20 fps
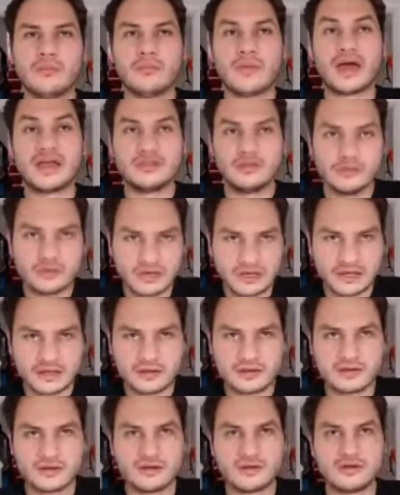
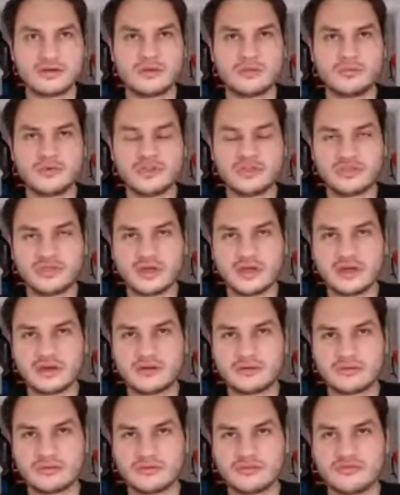manually, we
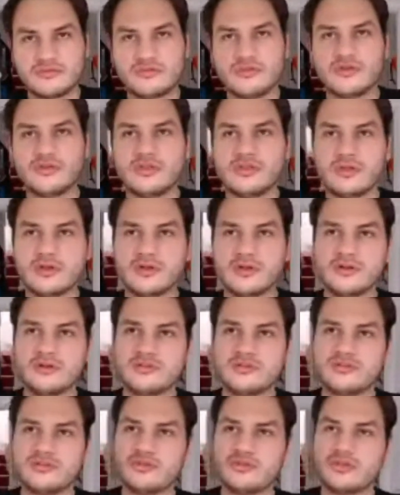think for
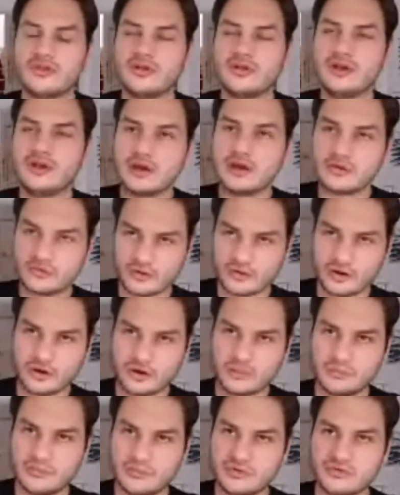the near
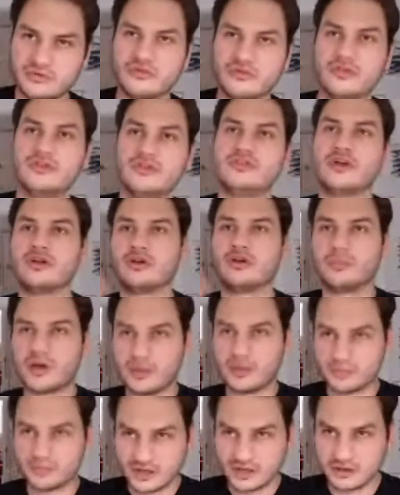term, for the general
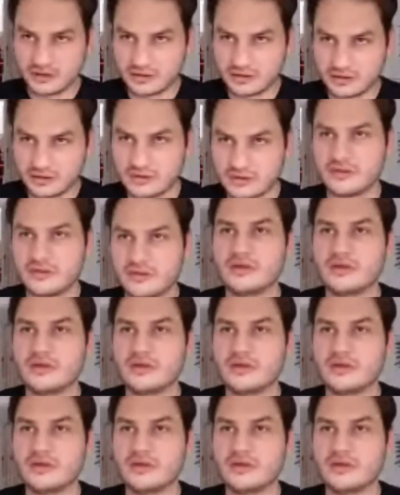public,